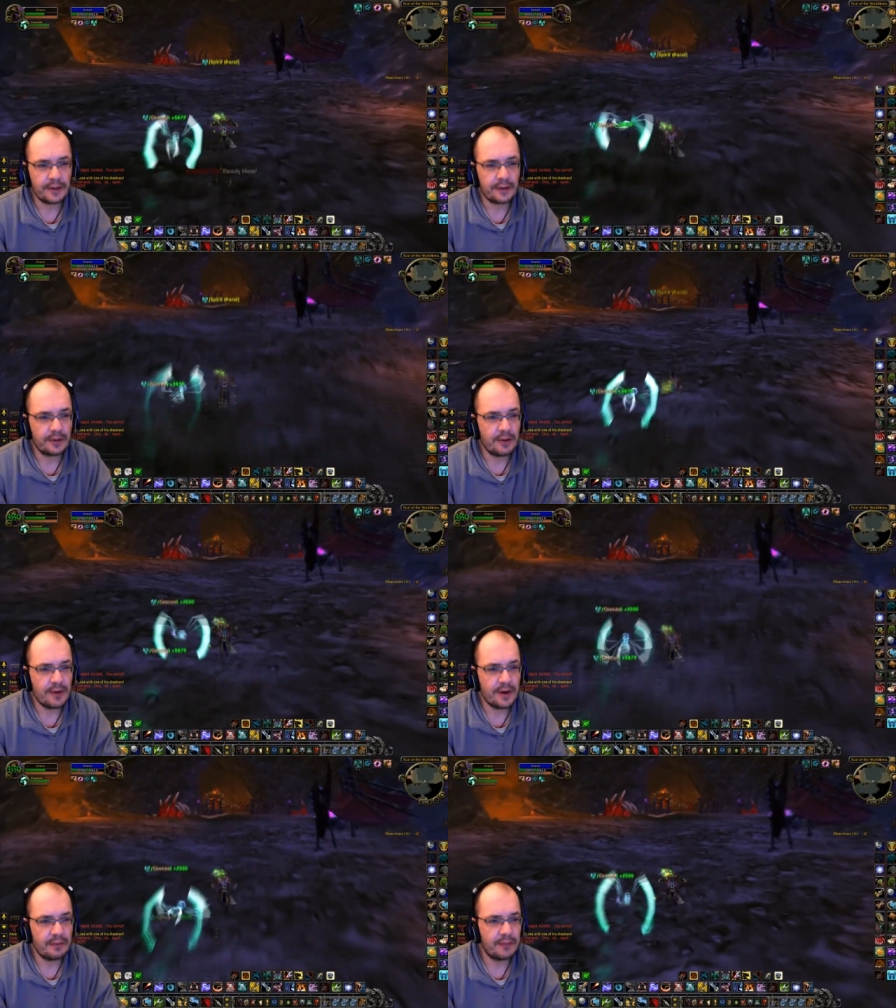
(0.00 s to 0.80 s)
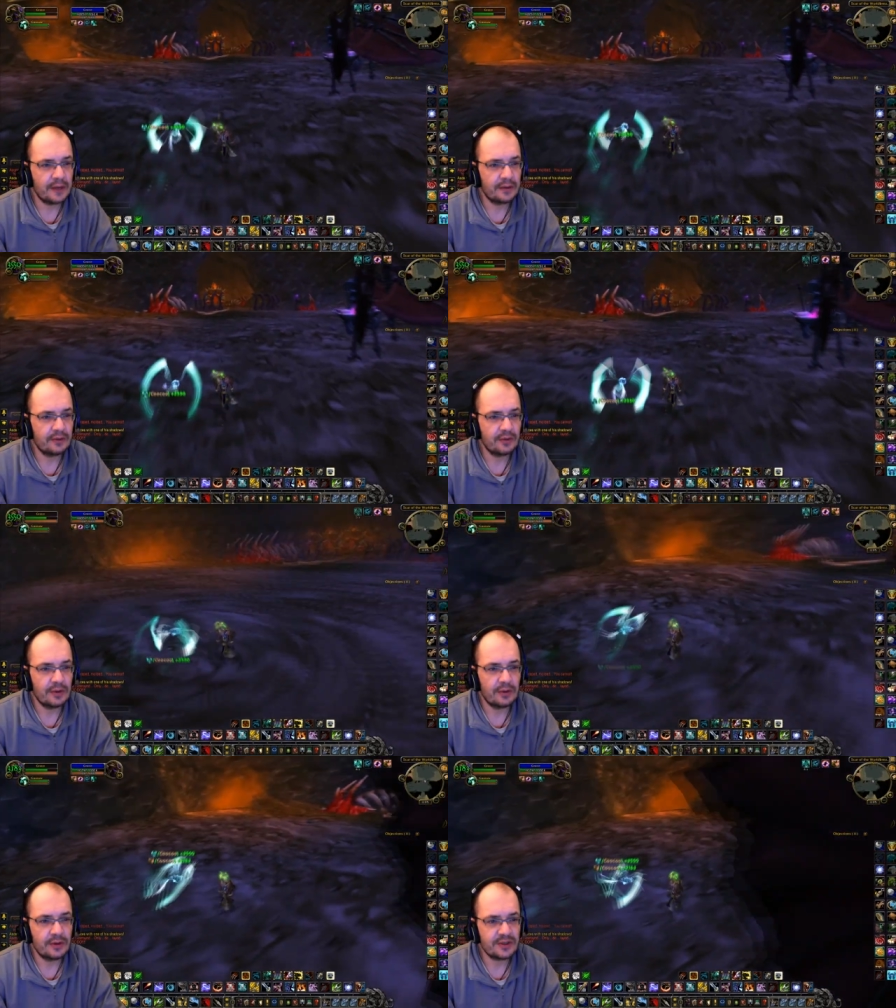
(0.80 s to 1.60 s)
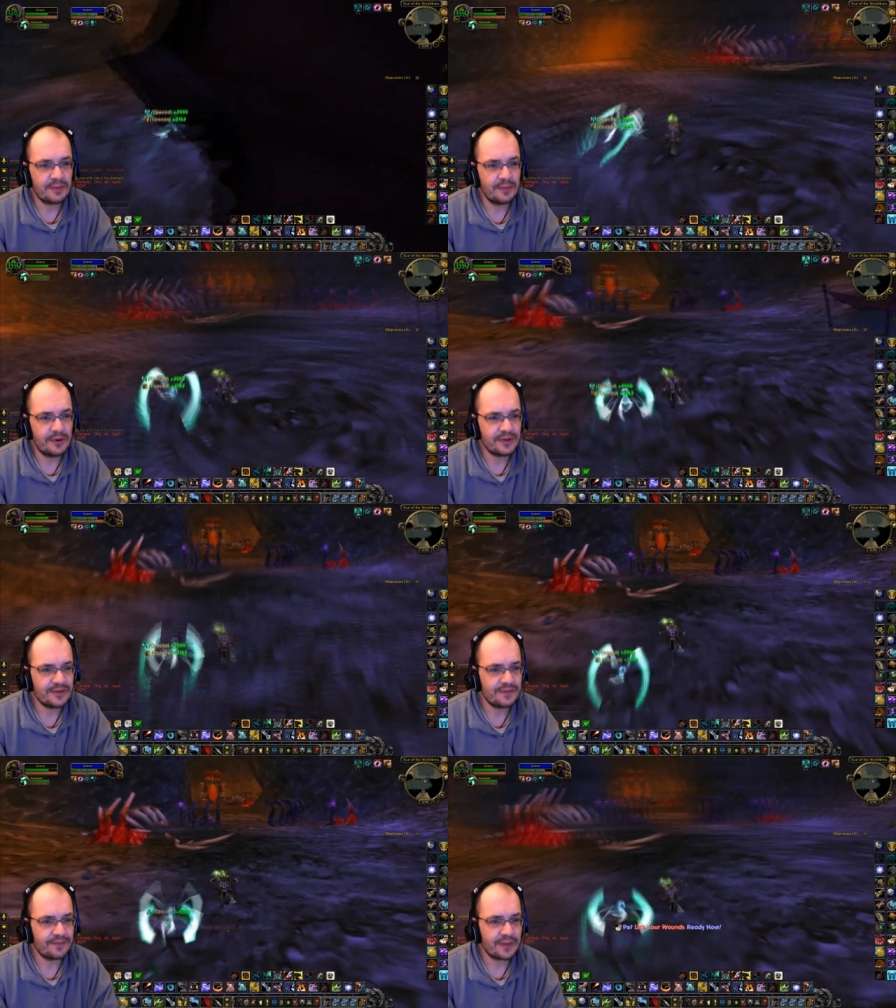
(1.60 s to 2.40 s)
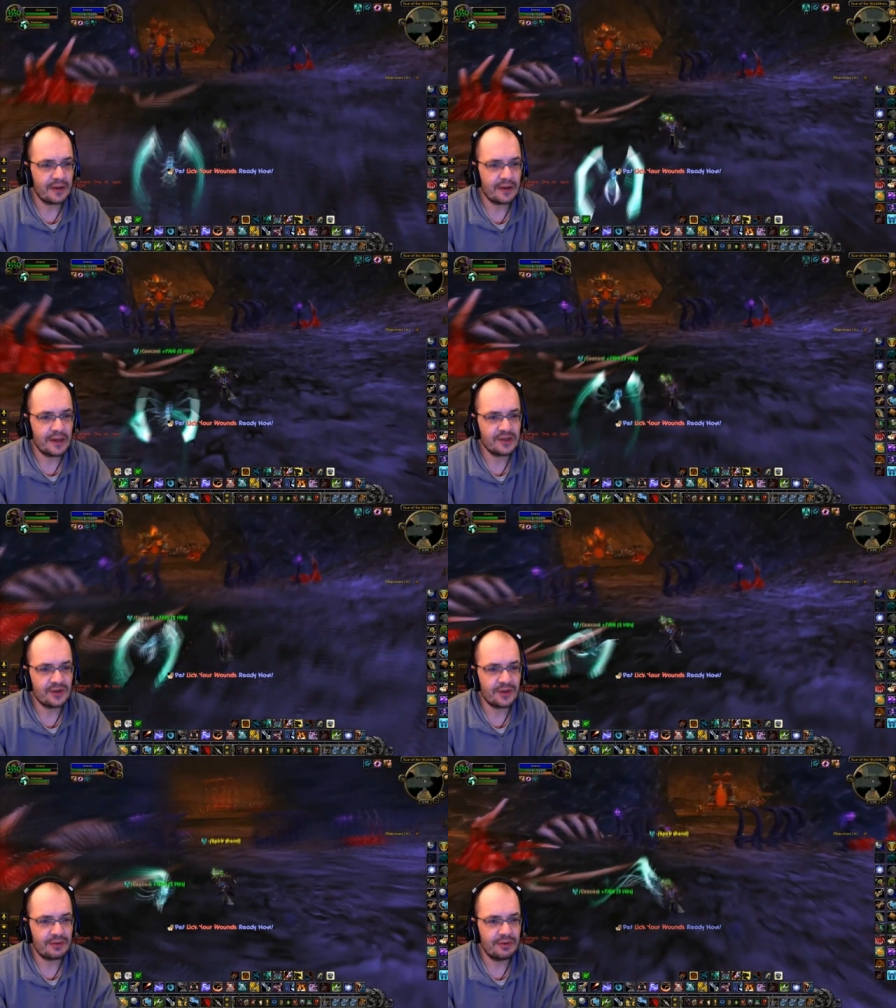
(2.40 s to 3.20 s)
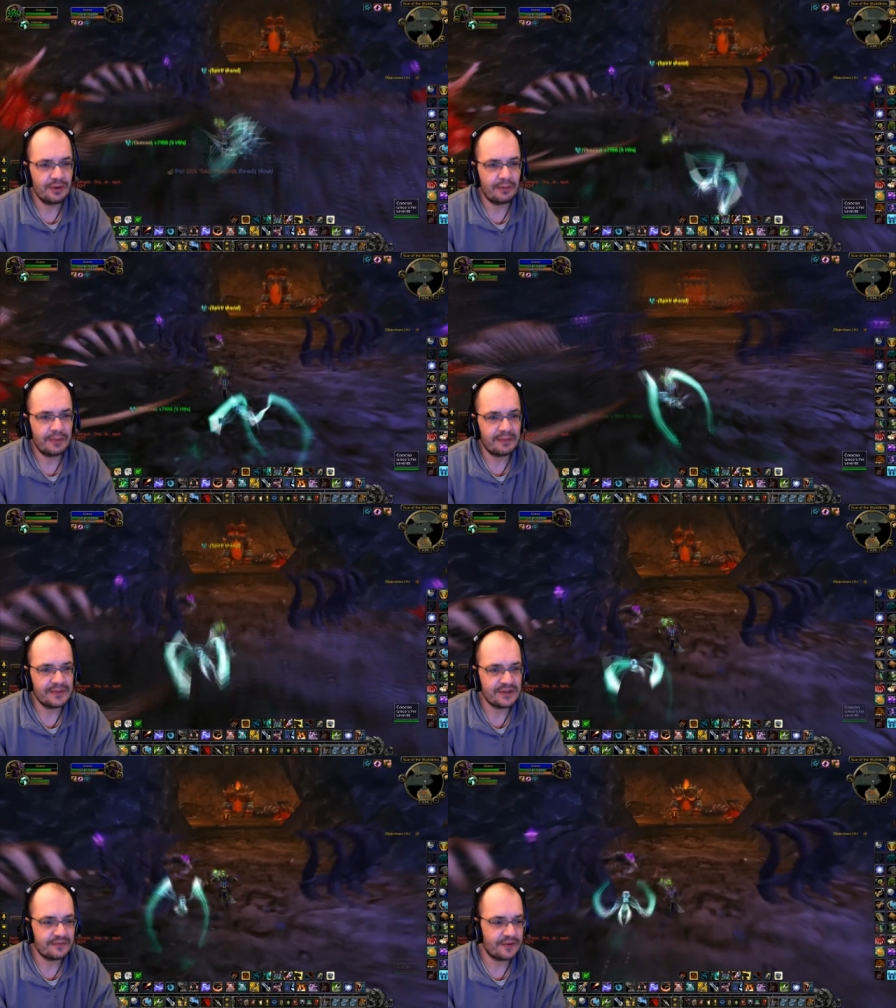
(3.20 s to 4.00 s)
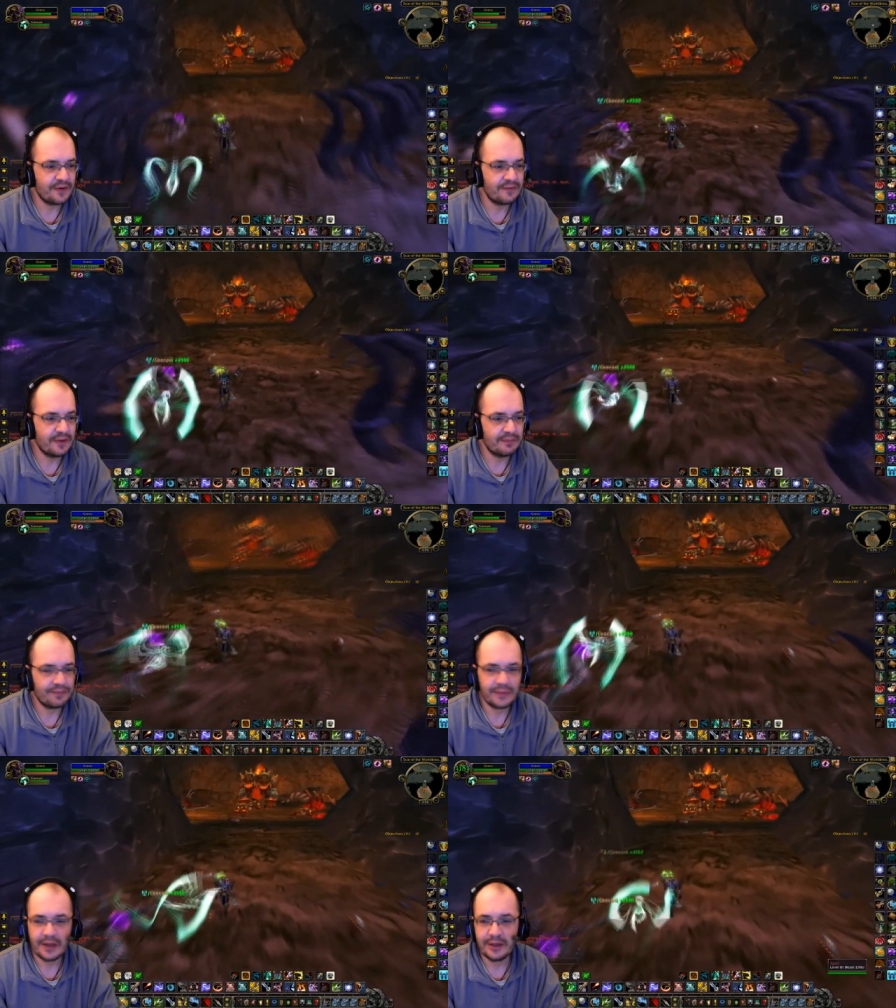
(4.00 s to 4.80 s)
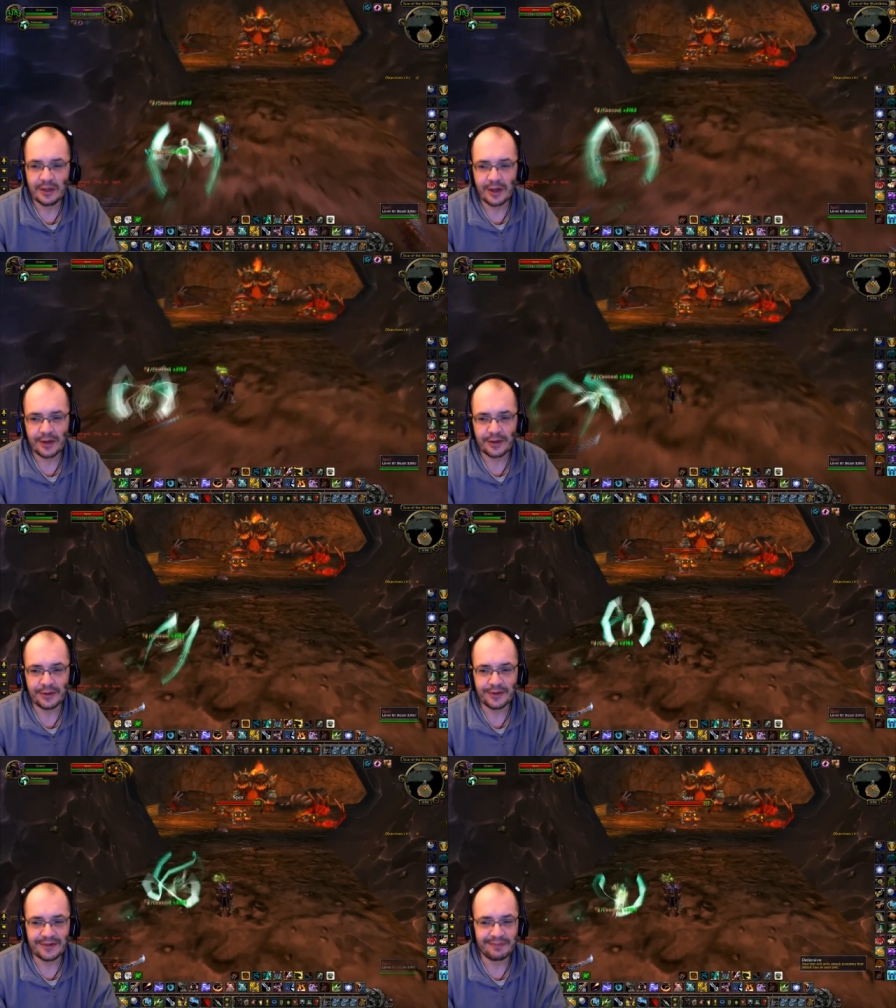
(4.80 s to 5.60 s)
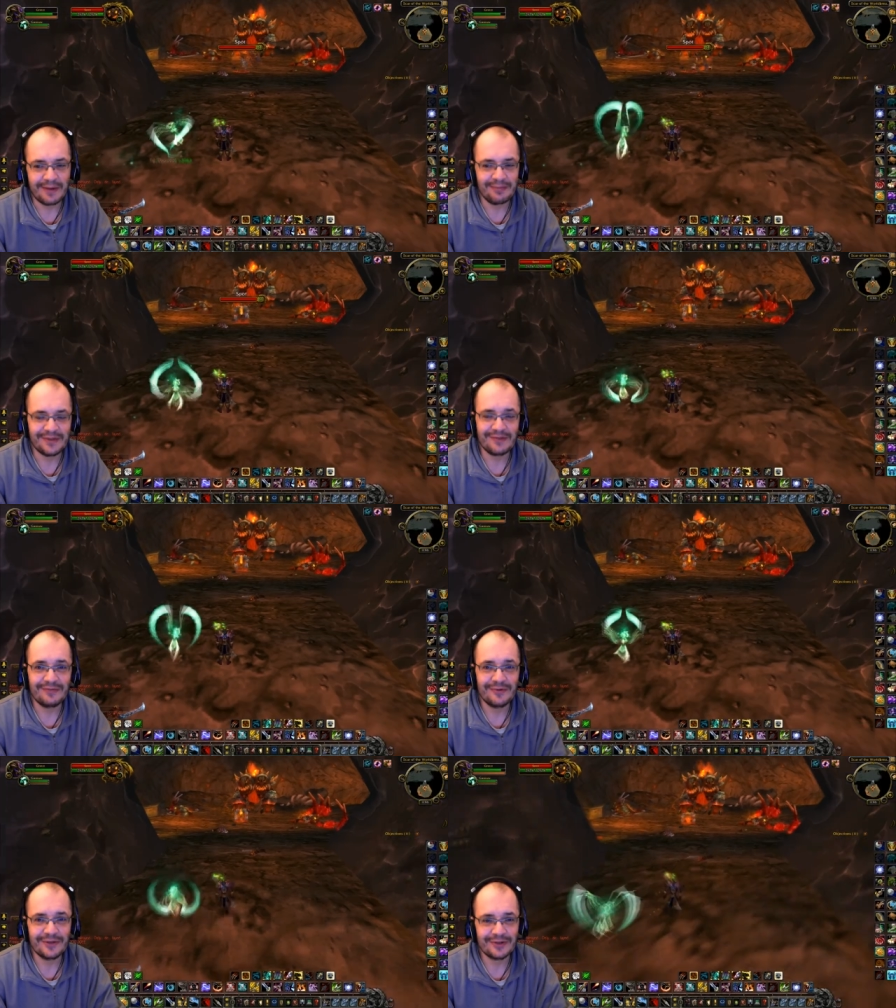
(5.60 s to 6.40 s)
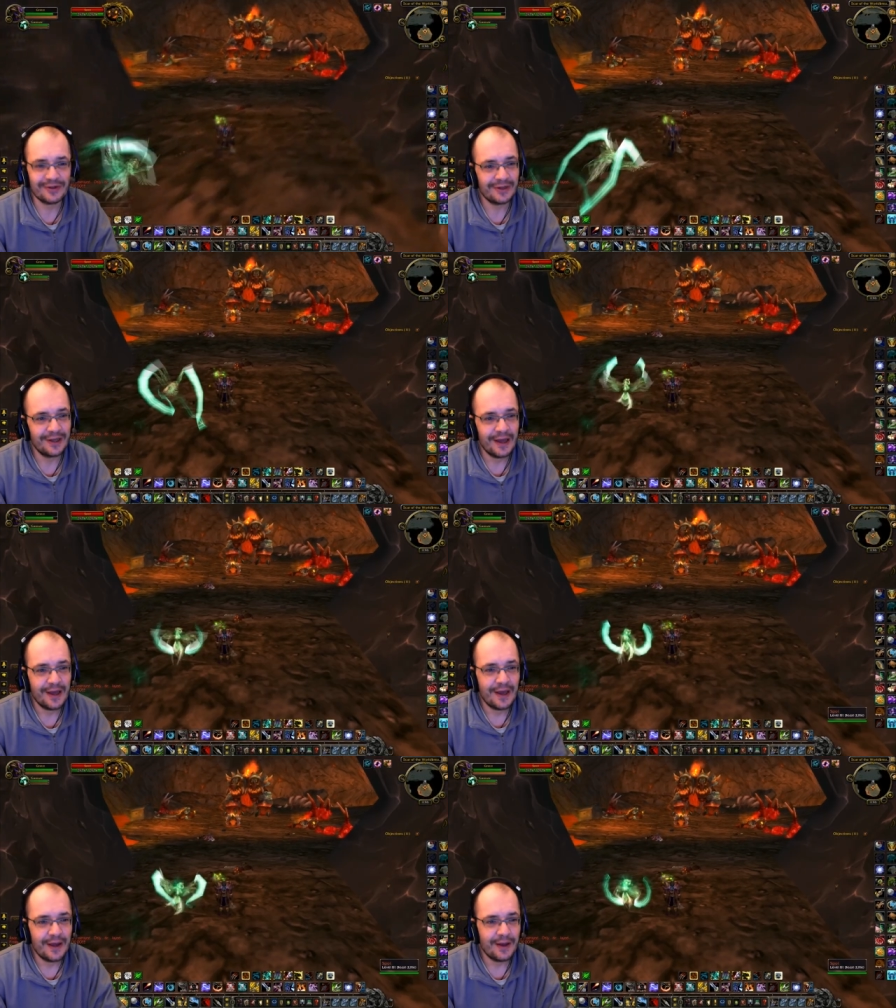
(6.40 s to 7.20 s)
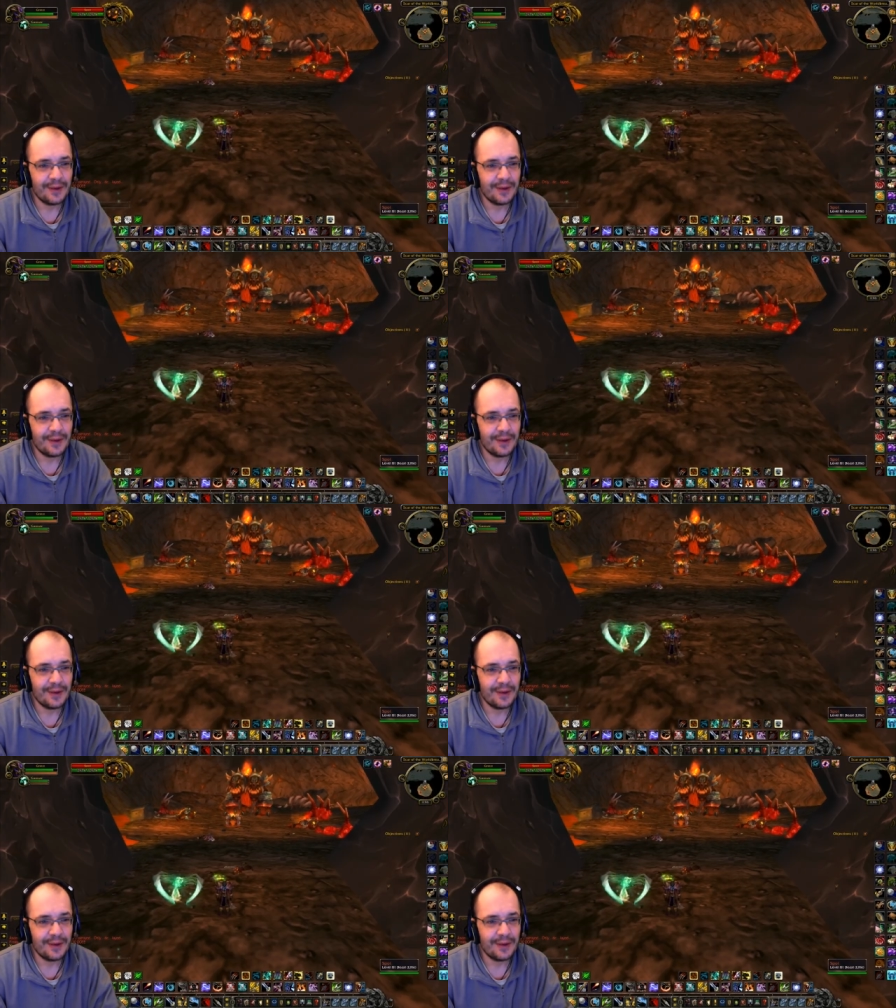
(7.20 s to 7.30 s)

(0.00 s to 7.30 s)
Right, go running back to the last boss. Now he's got 3 little puppies in front of him. You gotta kill these puppies, unfortunately.